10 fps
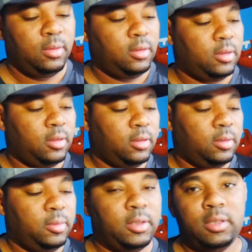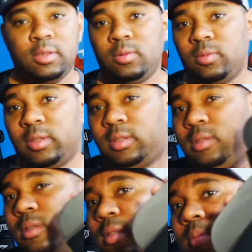And let me see
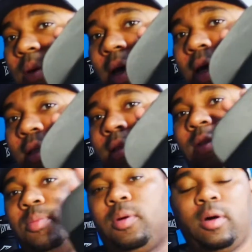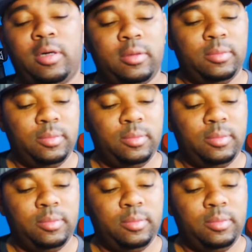what's past this part.